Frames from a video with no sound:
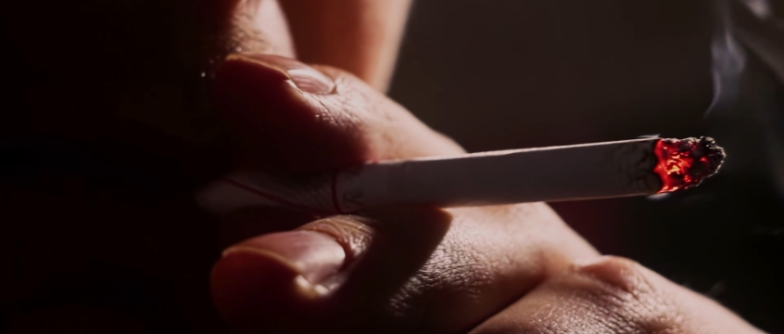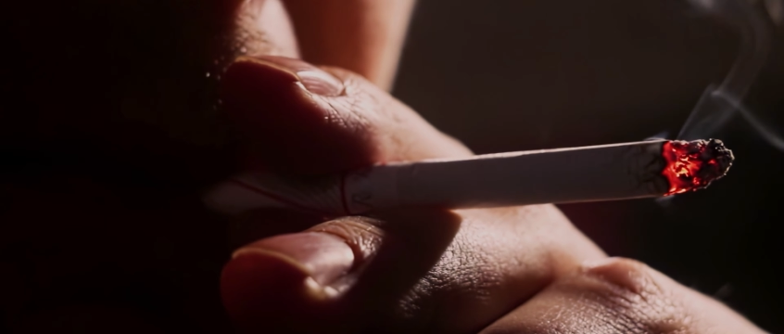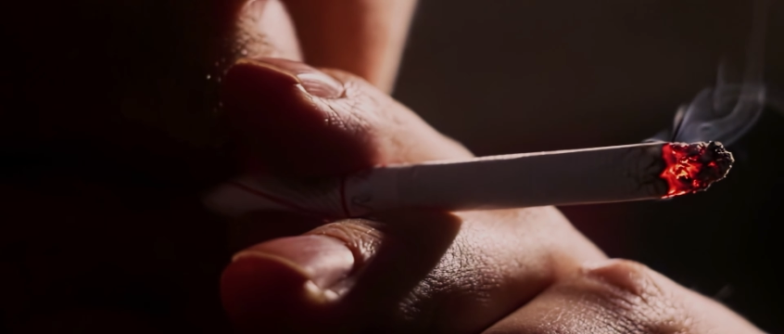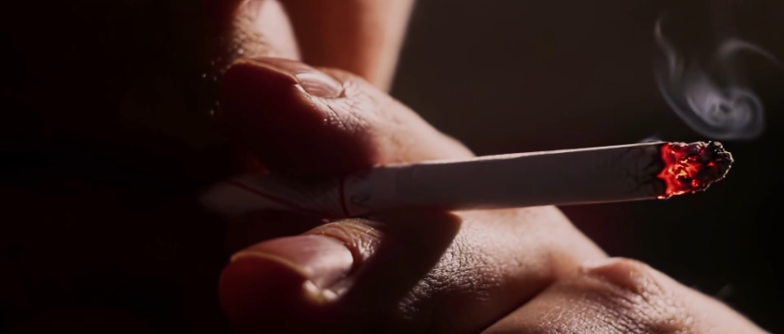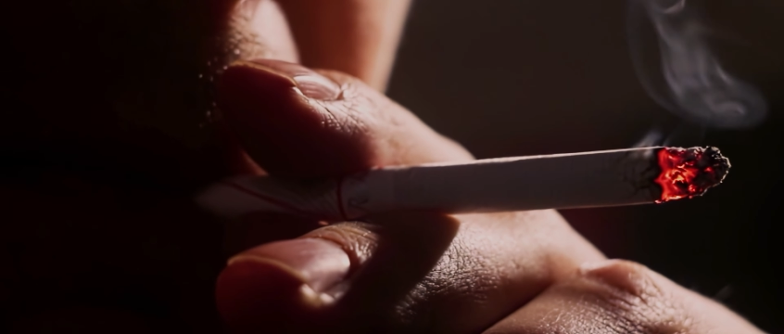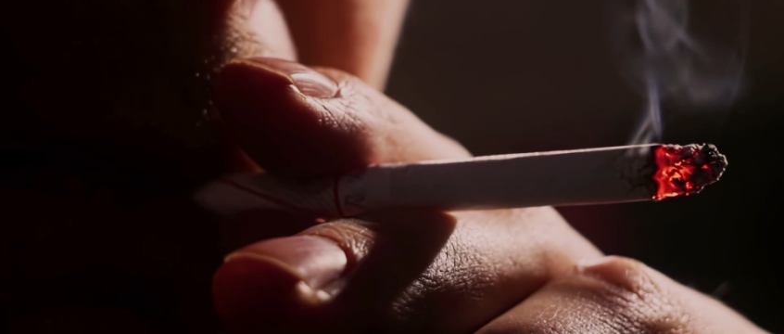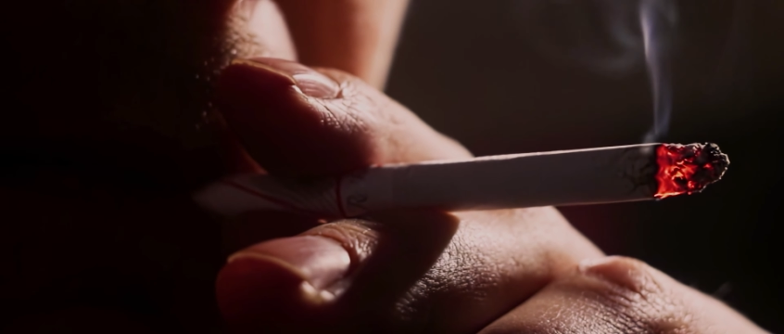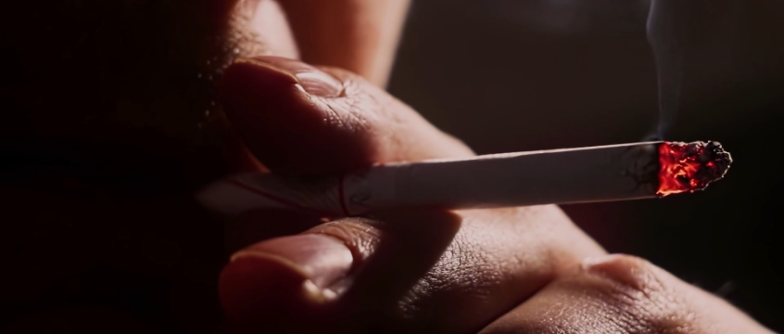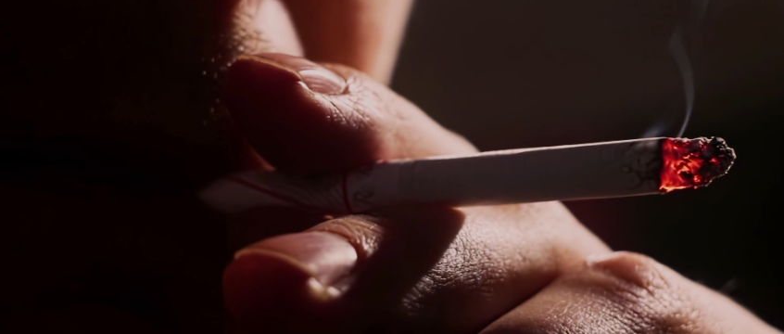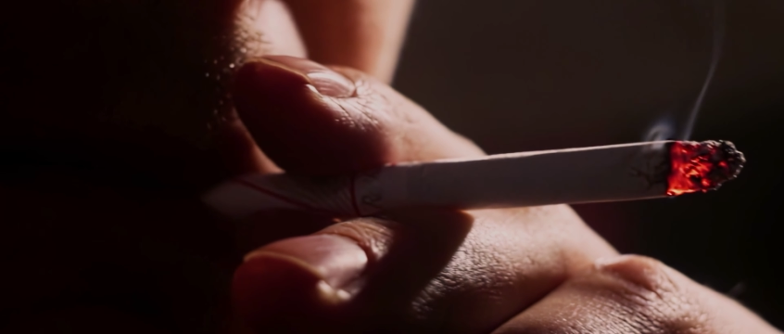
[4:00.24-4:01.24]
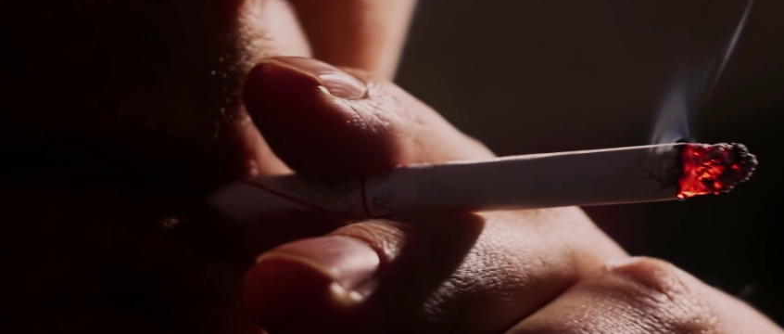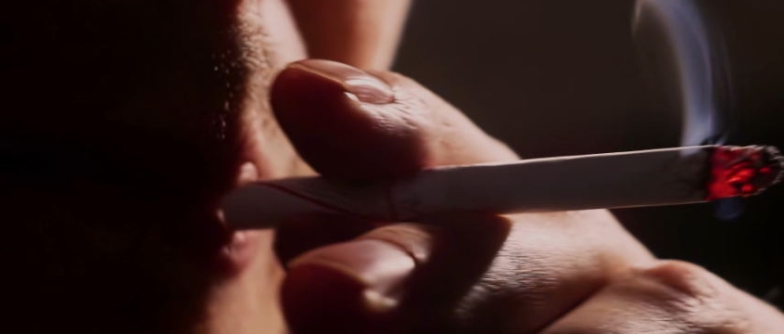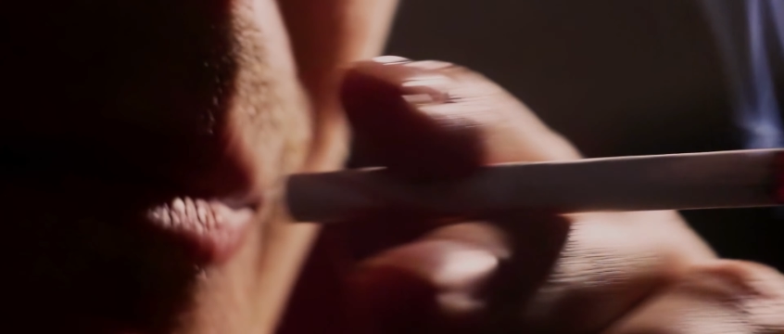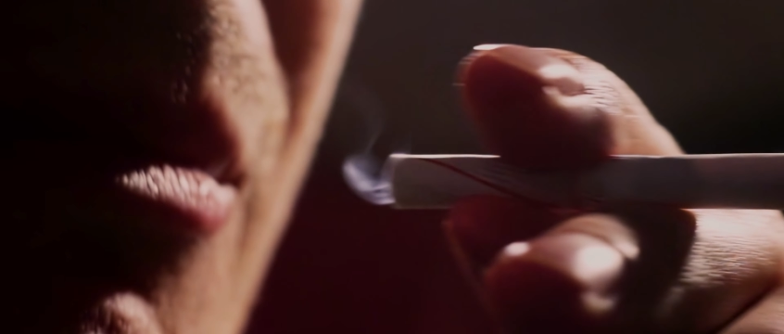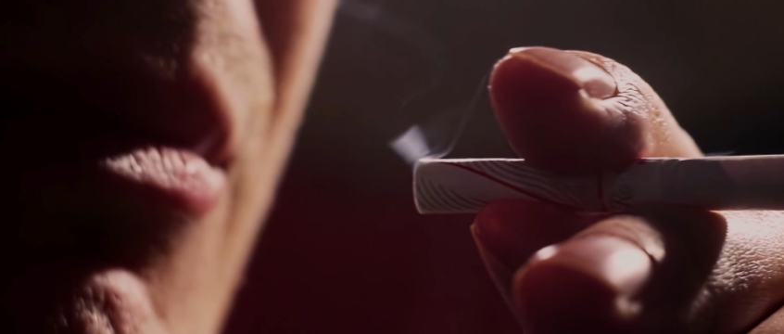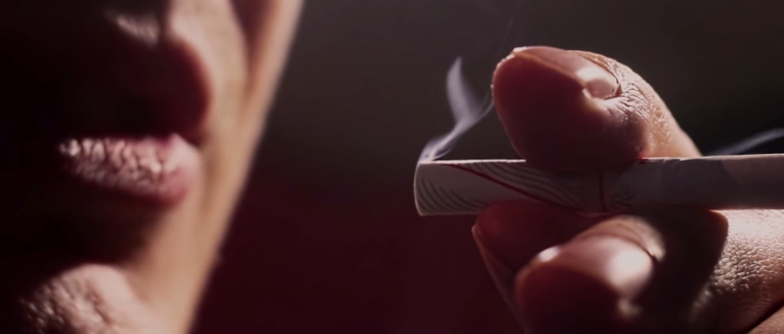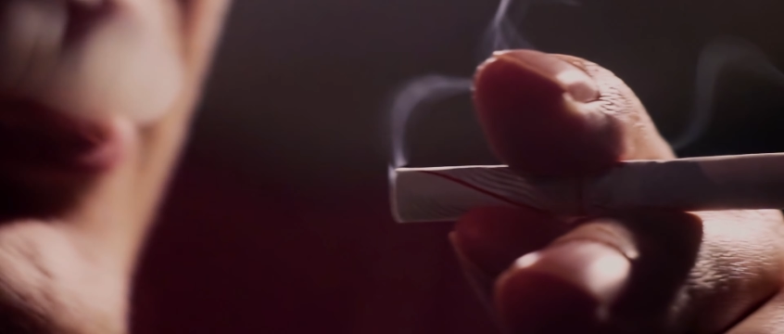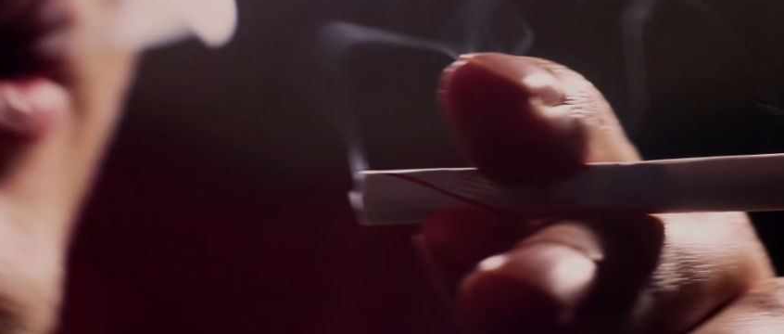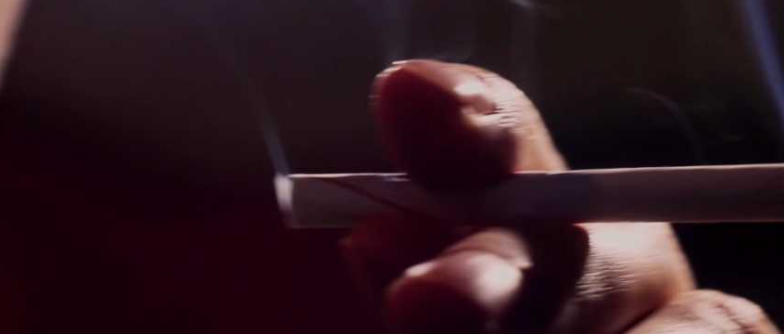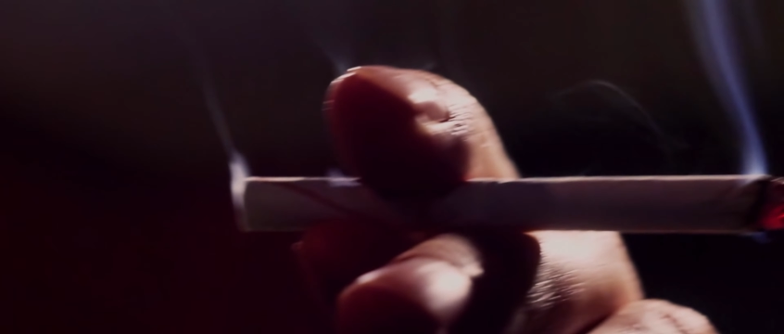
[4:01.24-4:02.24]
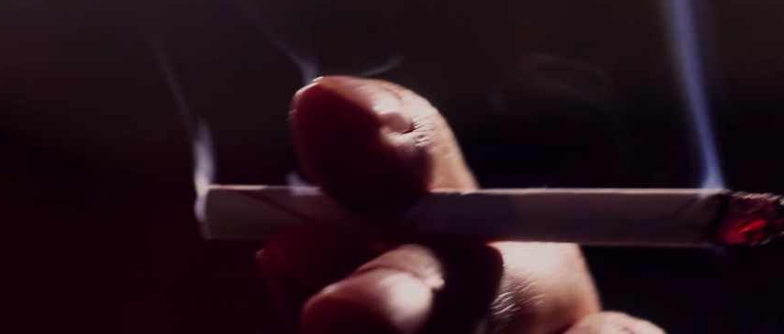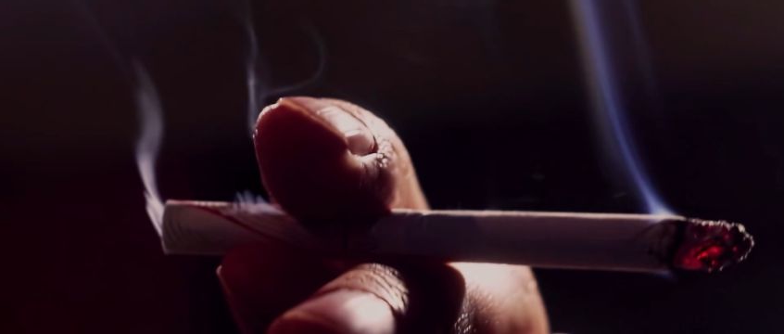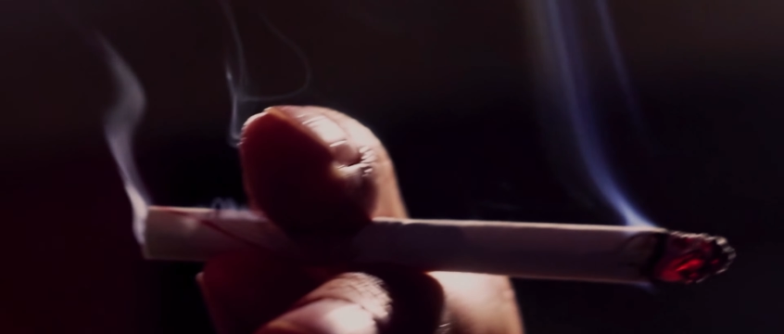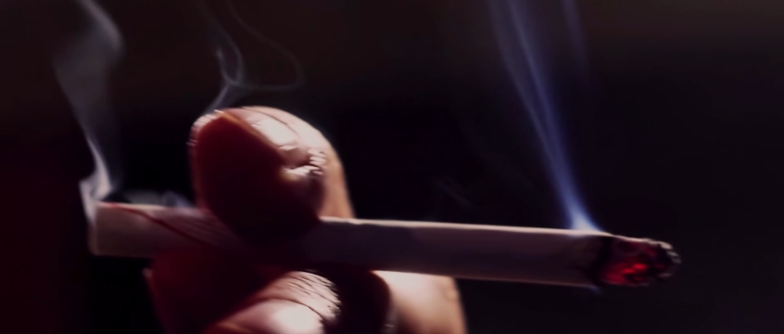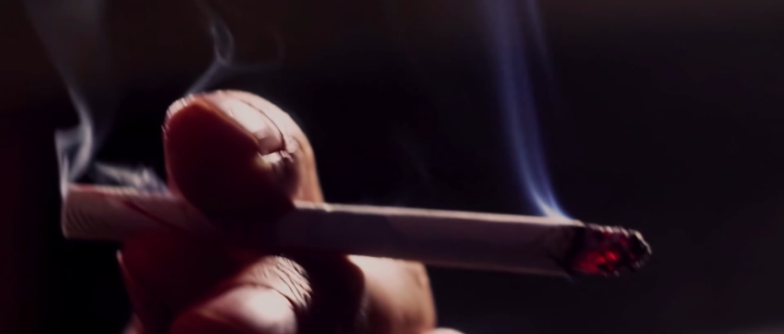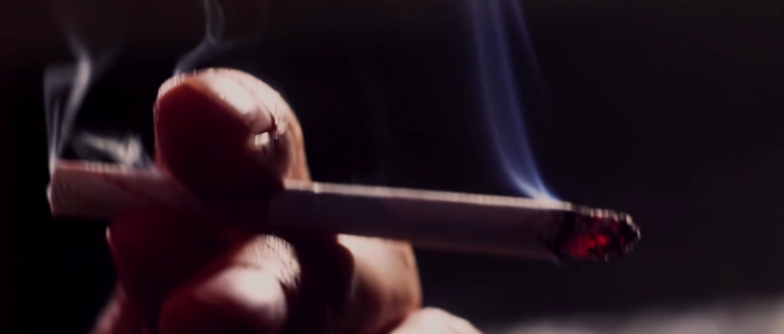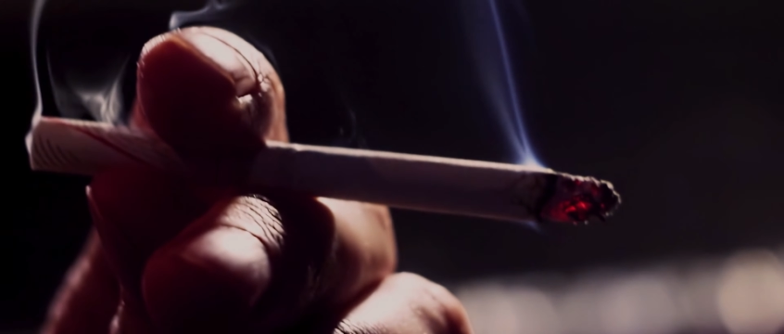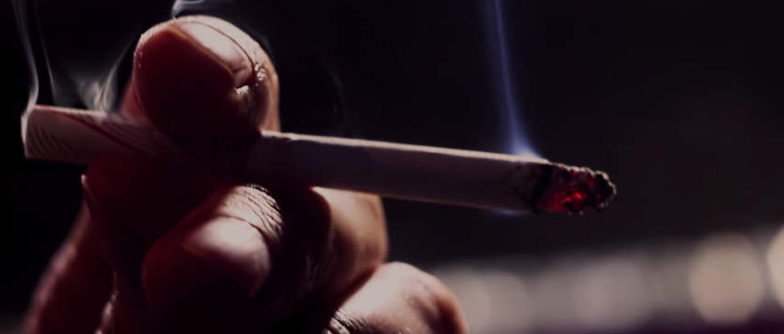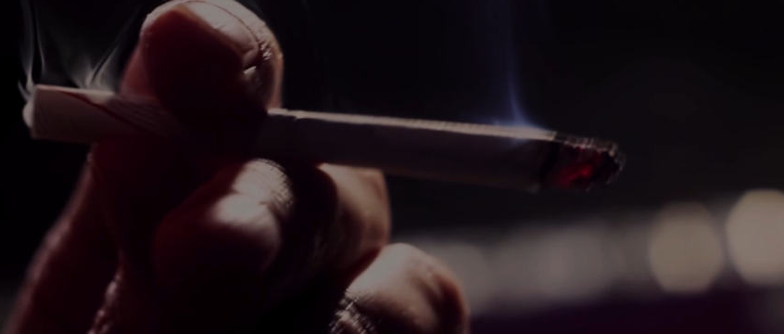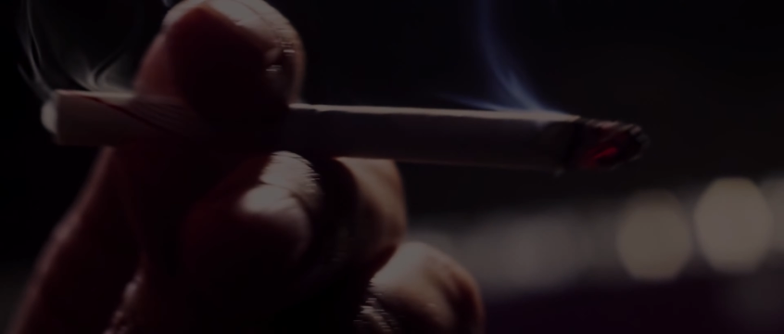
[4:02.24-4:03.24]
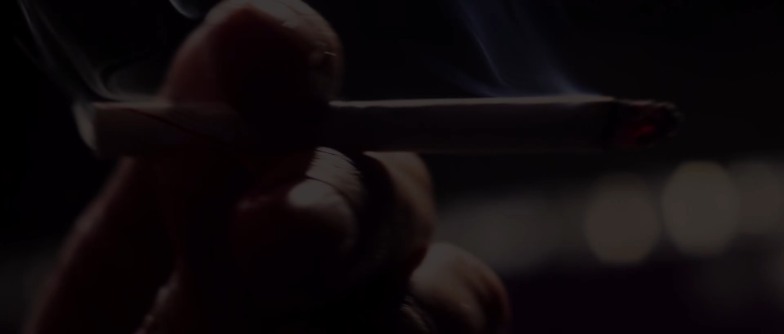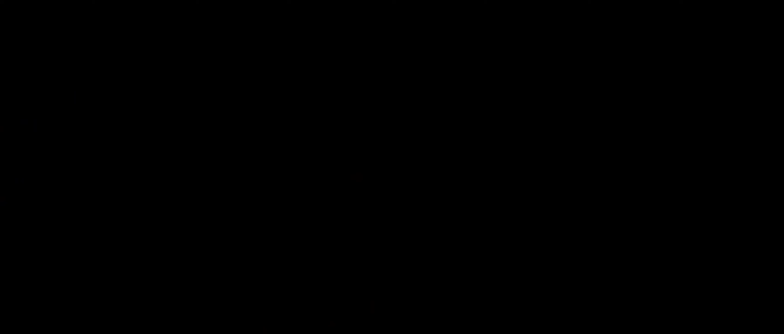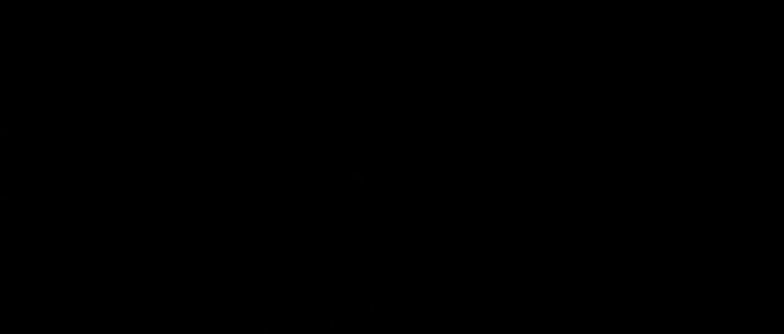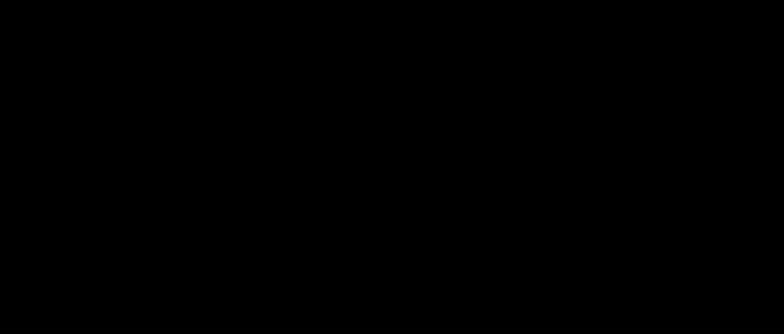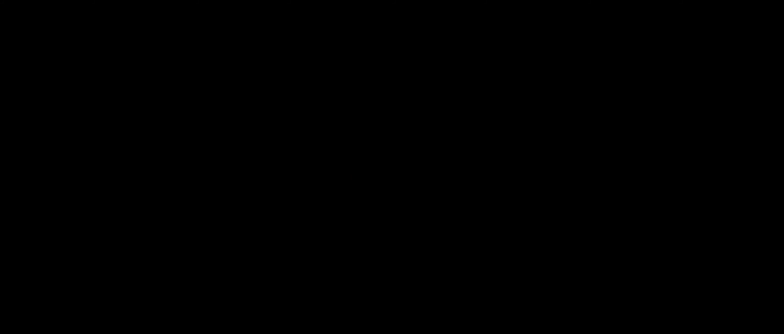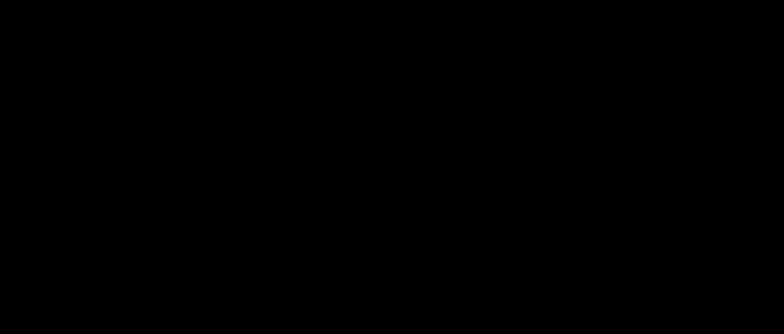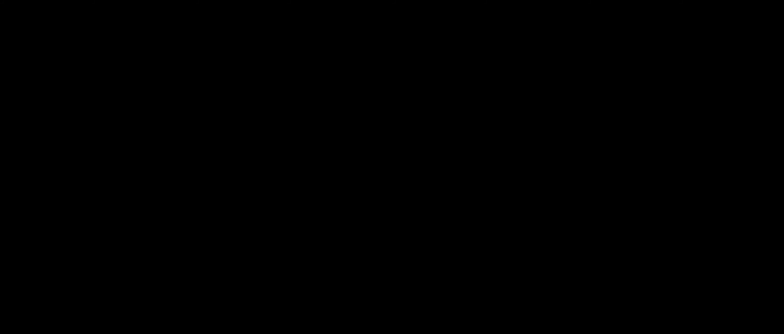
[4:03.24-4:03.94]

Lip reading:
No face is visible, so there are no lips to read.